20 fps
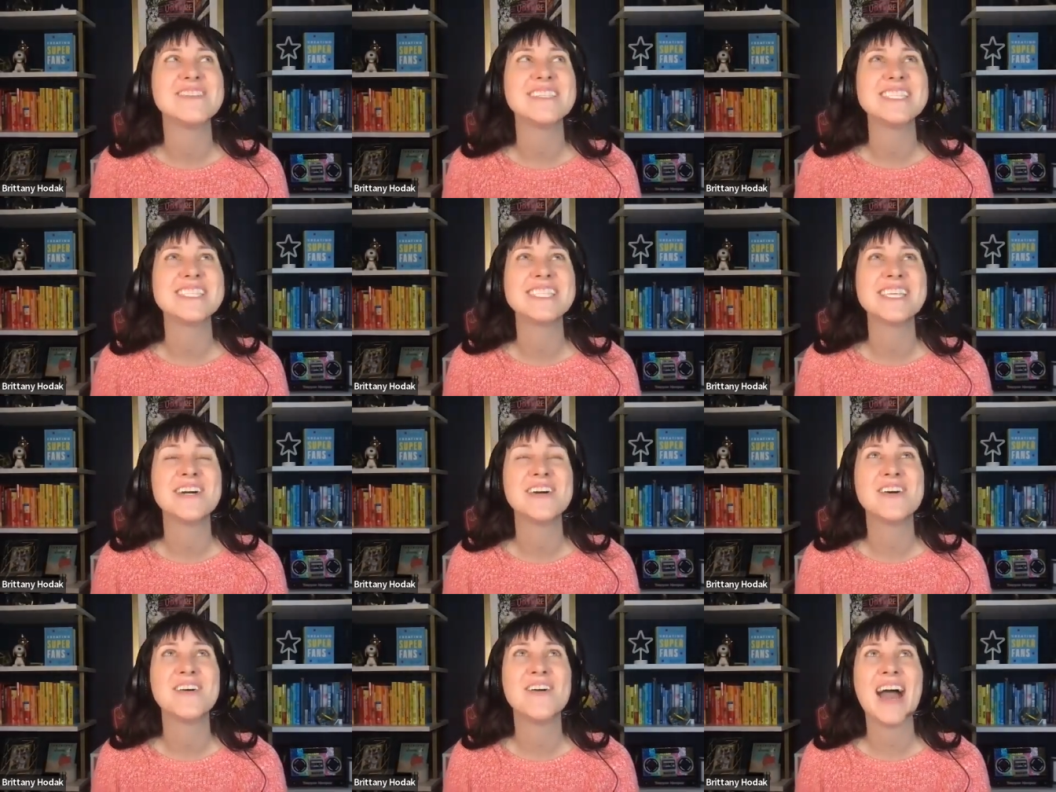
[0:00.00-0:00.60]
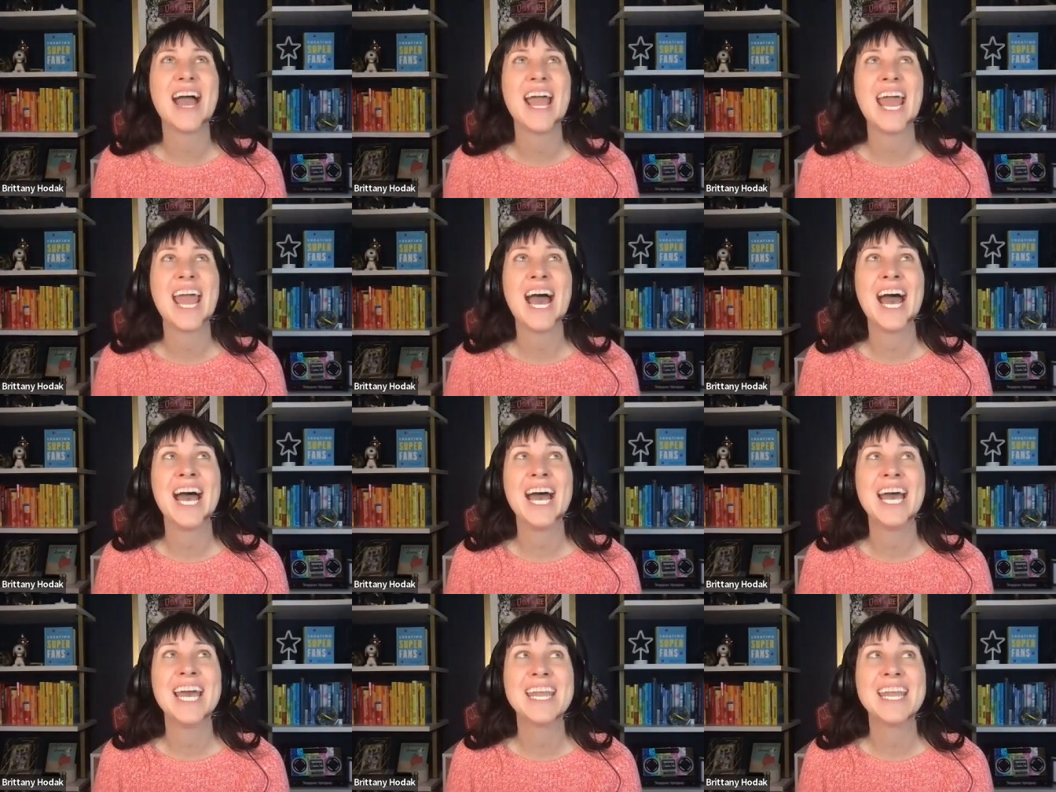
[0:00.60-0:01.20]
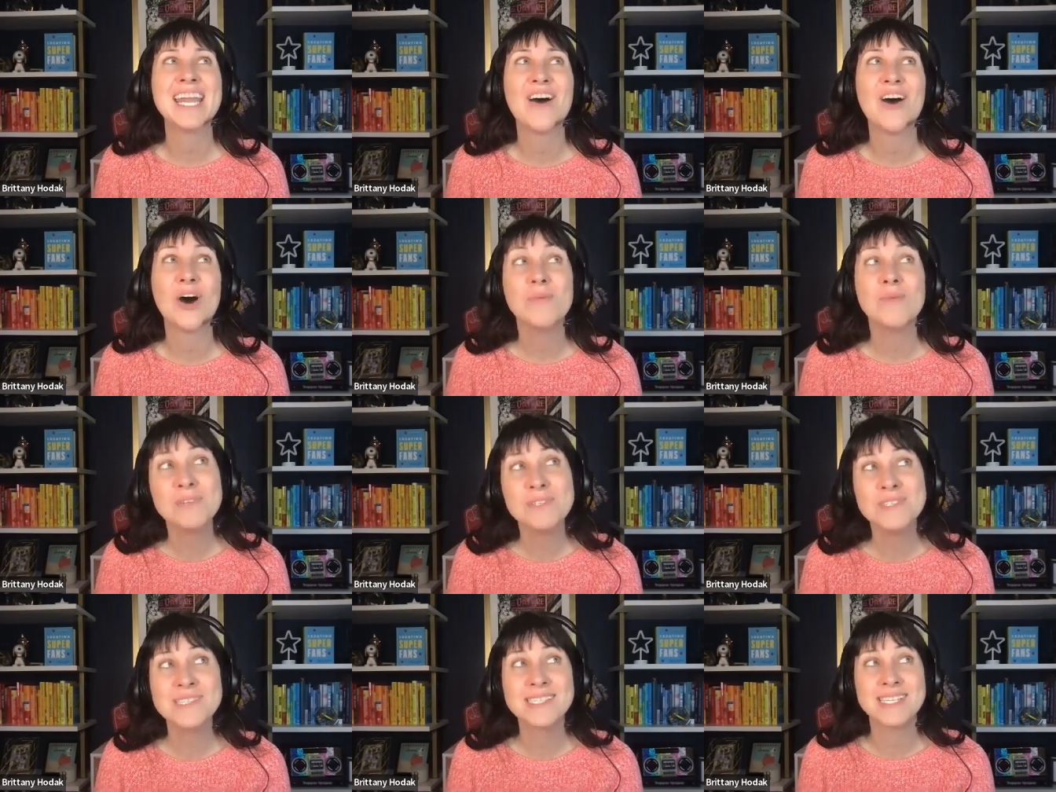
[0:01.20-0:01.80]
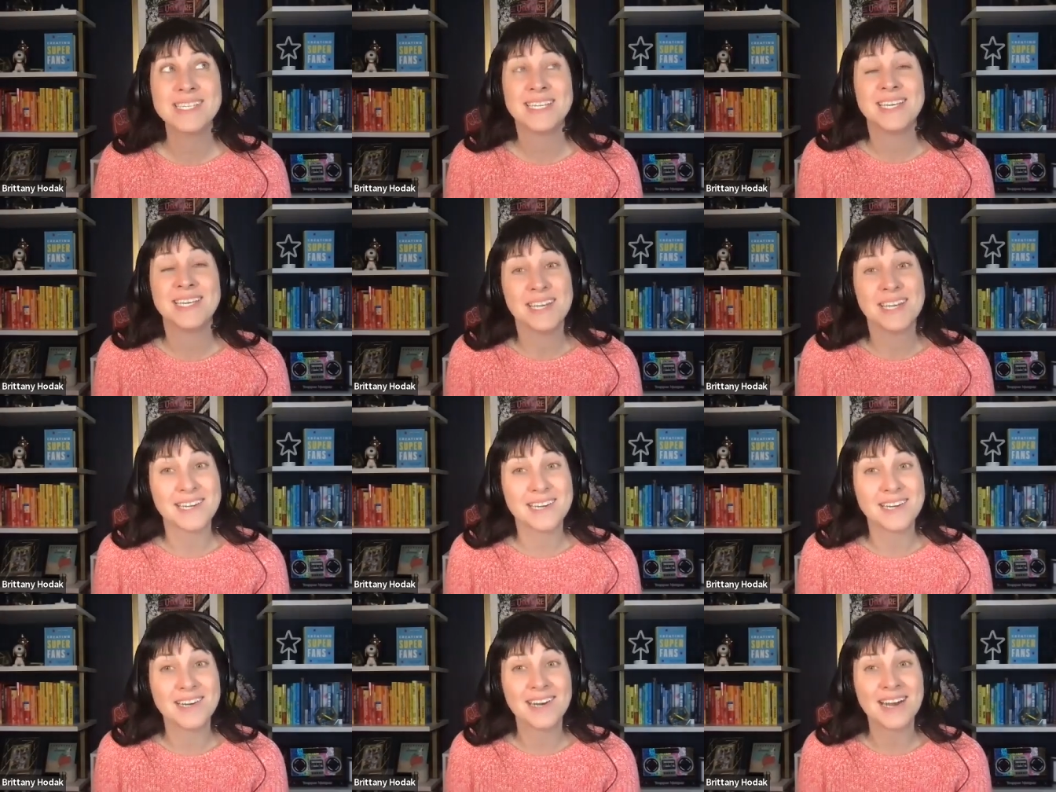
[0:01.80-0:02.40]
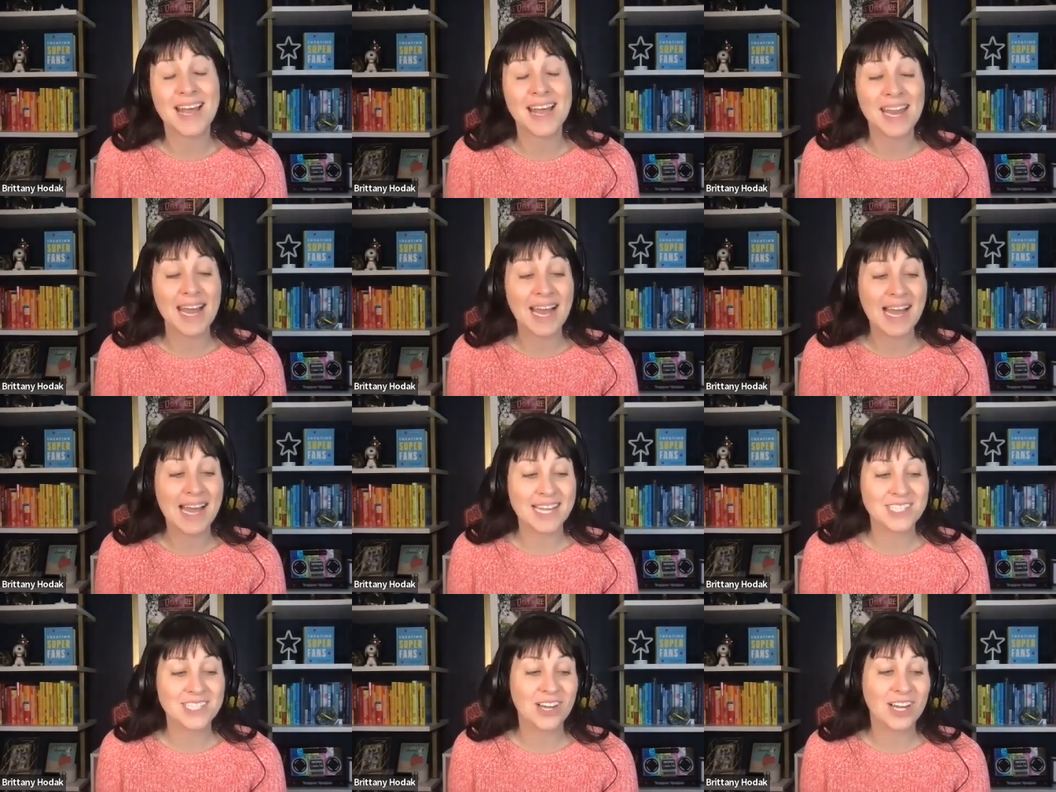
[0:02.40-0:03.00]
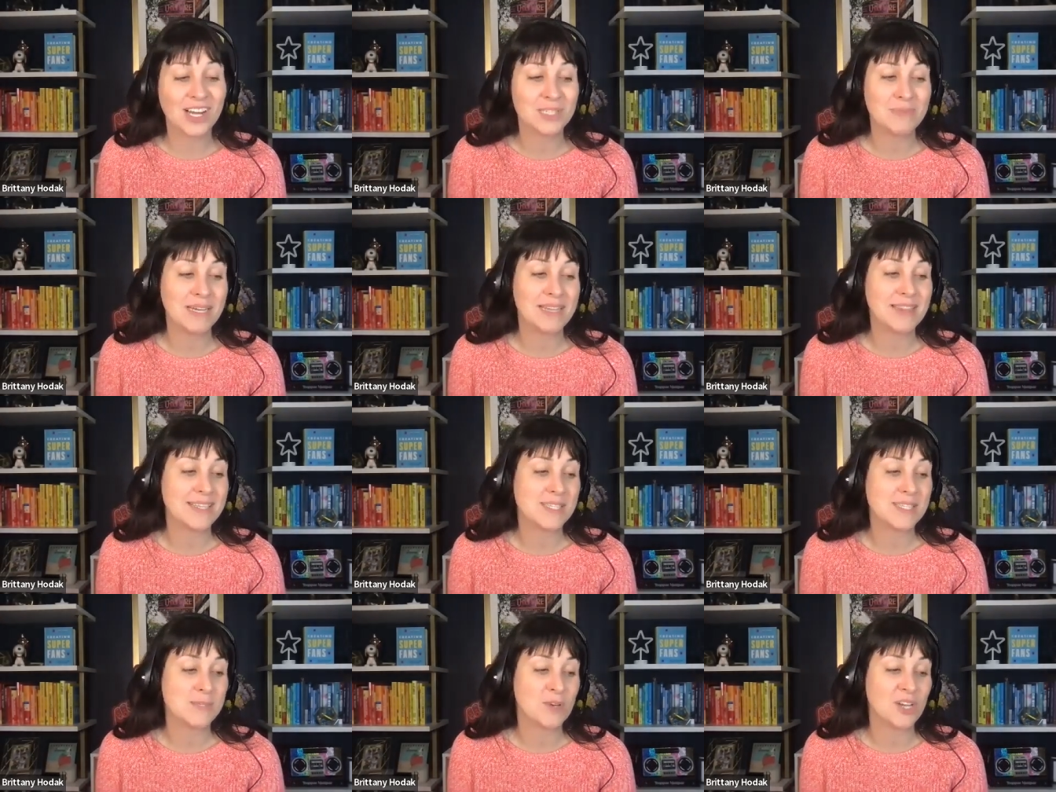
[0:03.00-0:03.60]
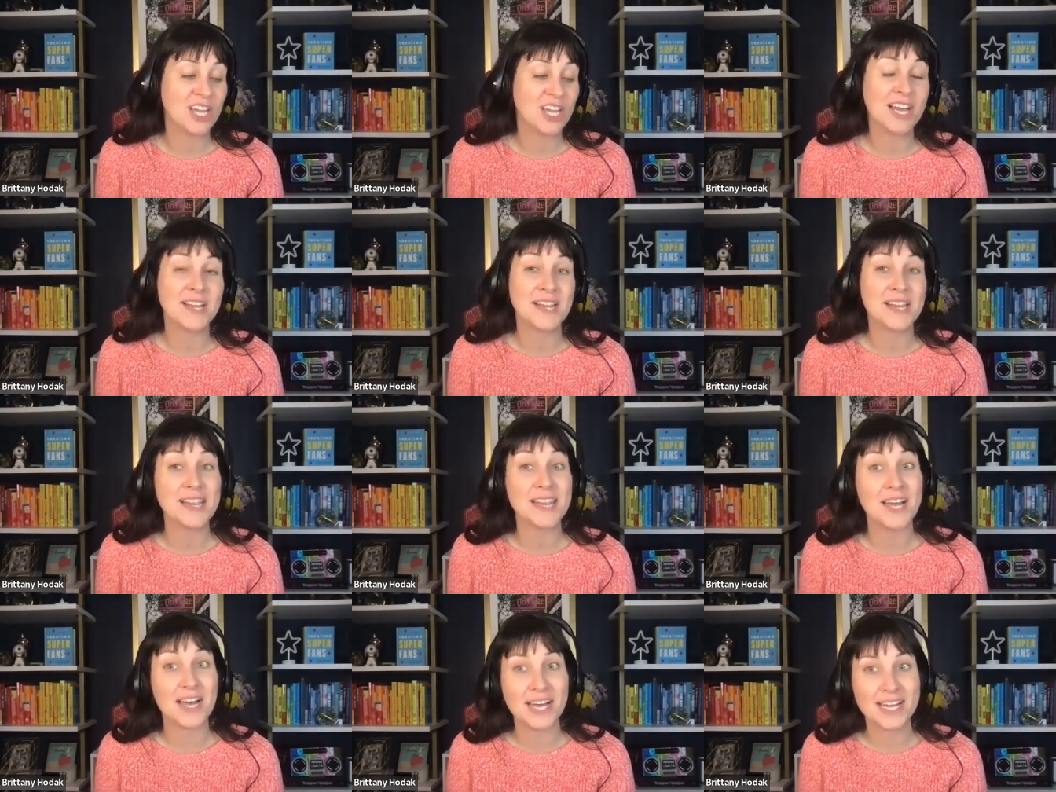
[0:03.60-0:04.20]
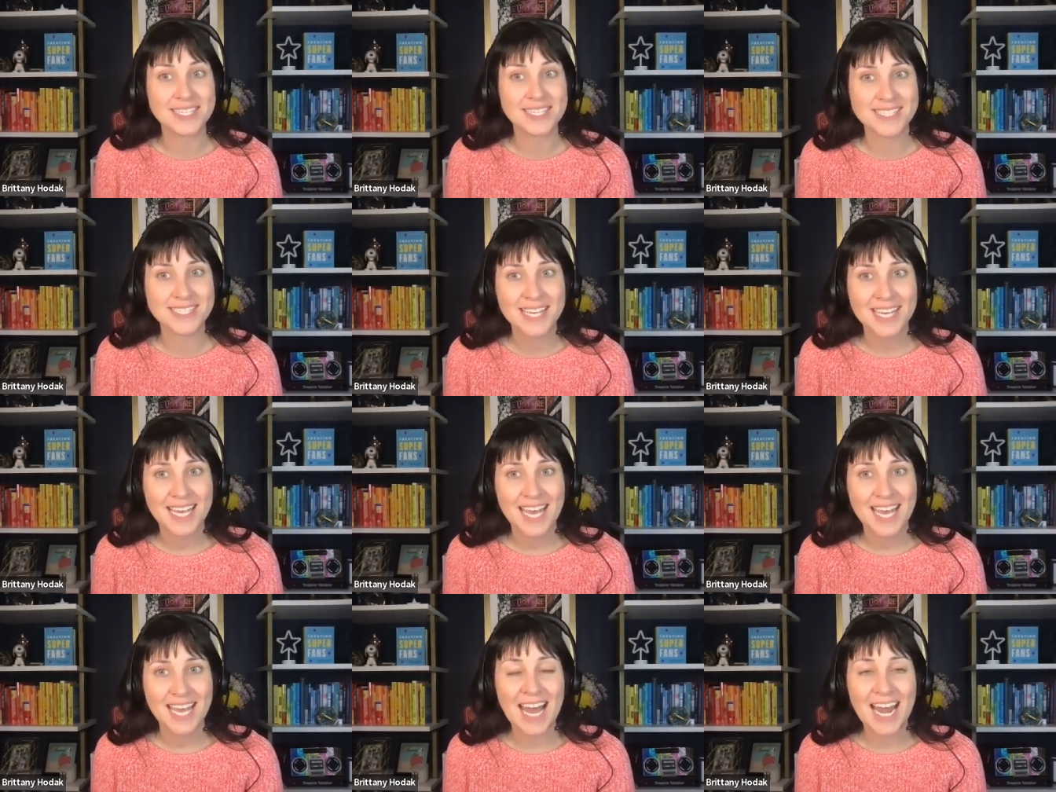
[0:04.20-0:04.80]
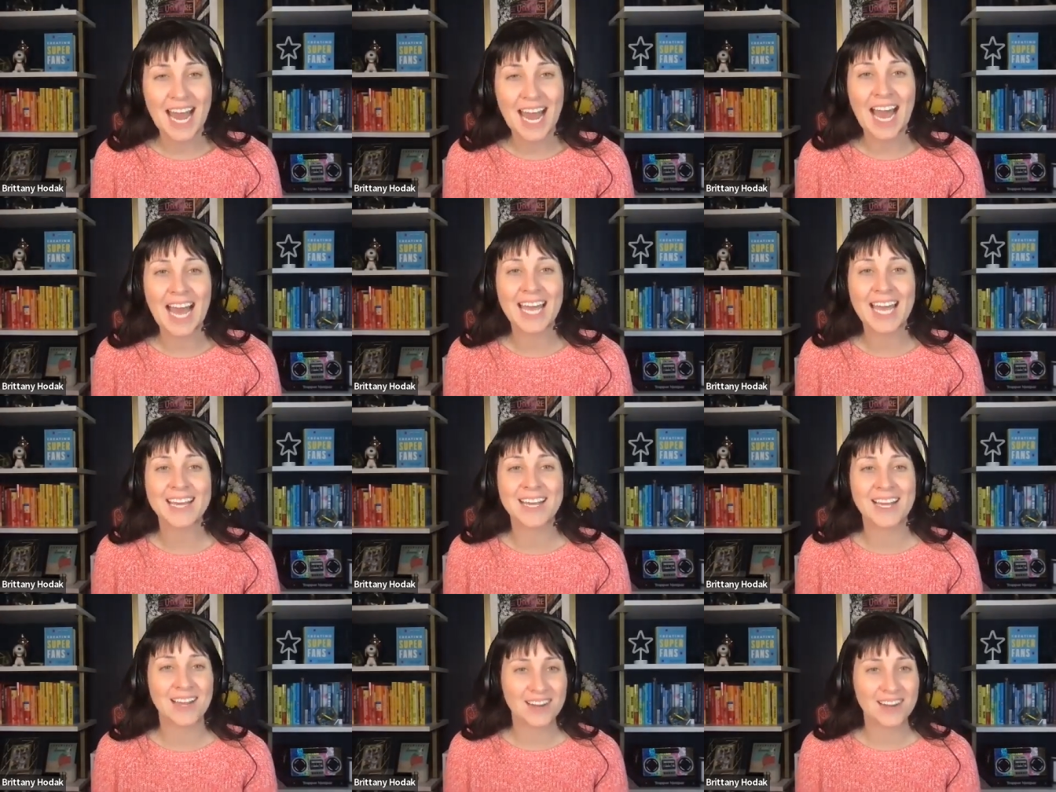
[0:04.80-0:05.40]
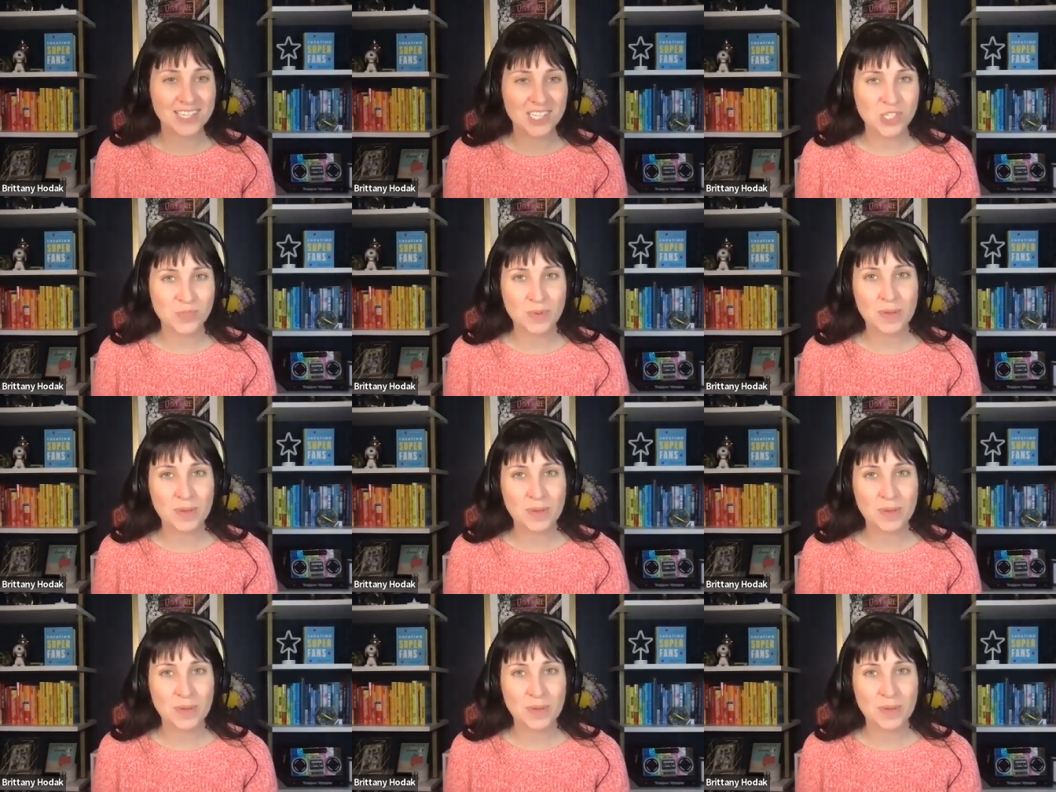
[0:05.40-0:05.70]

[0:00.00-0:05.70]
So I had almost a year, and I talked about this book a lot, and I encouraged